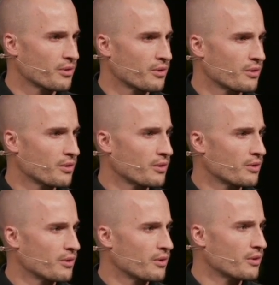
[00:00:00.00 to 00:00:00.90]

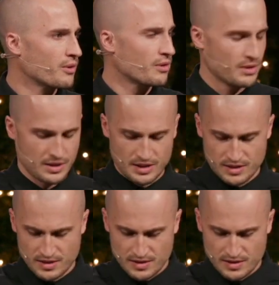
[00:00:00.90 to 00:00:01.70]
(silence)